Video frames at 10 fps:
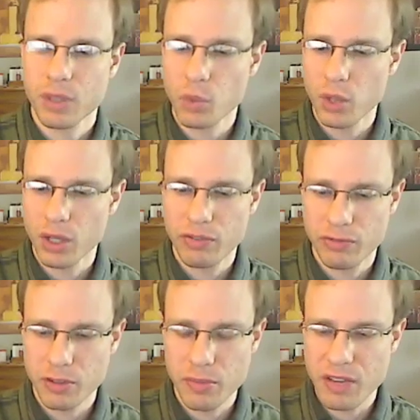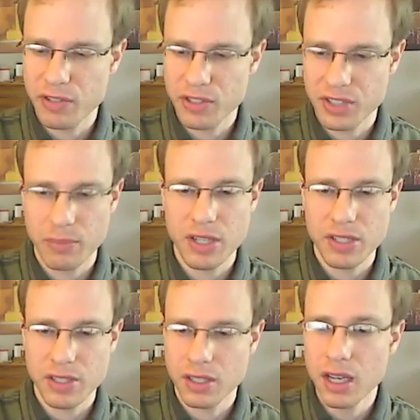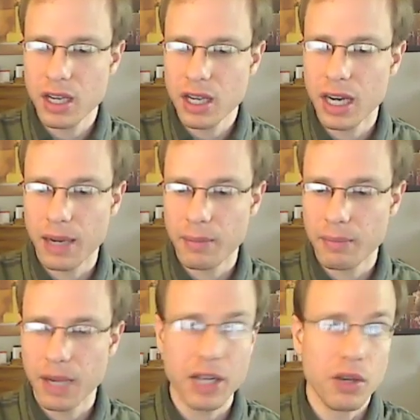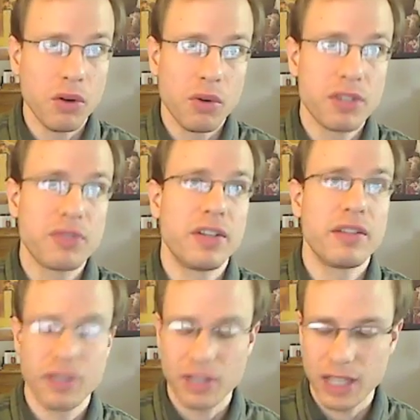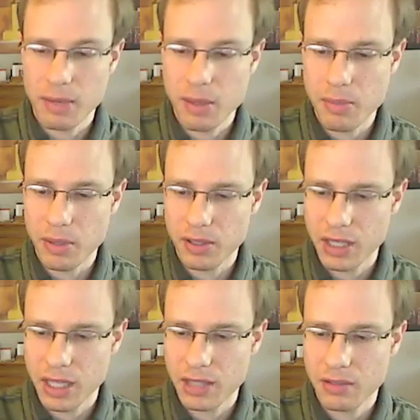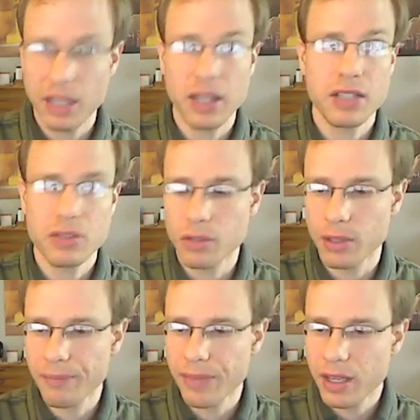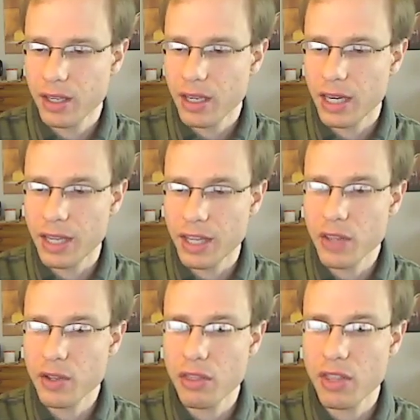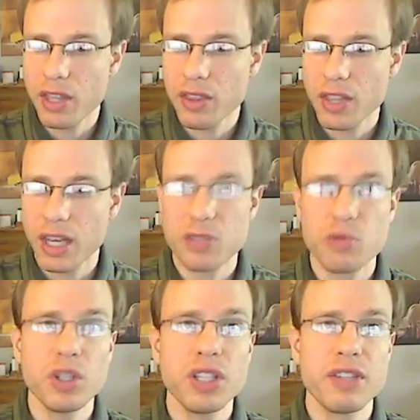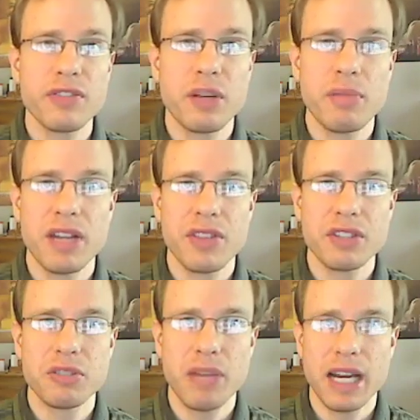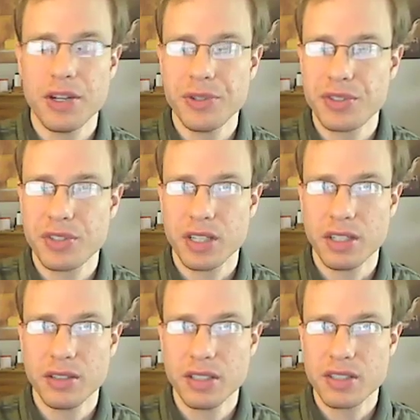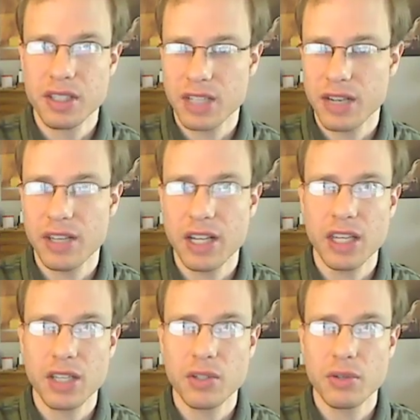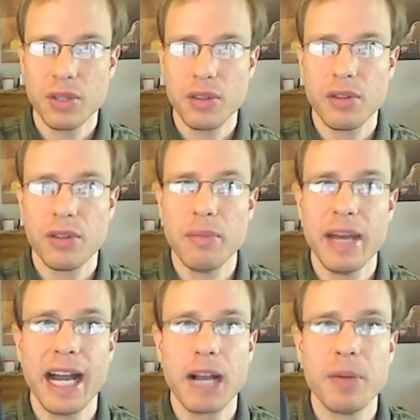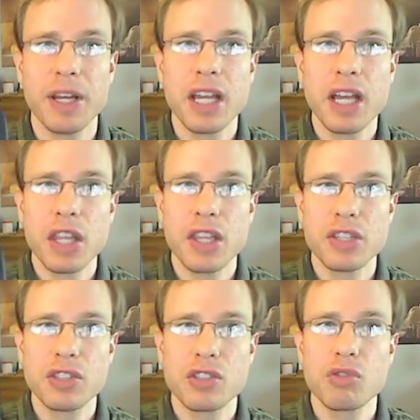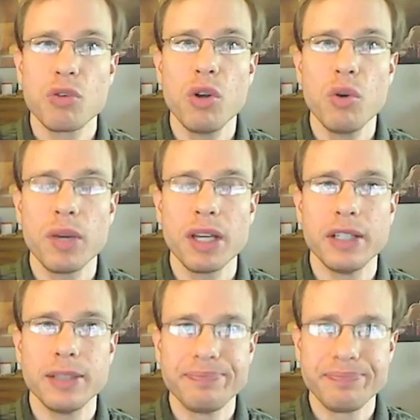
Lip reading: work for me for some reason. I know it works fine for a lot of people, and that's cool. The other thing that is really different about this mouse, and this doesn't have anything to do with the Mac, but this scroll wheel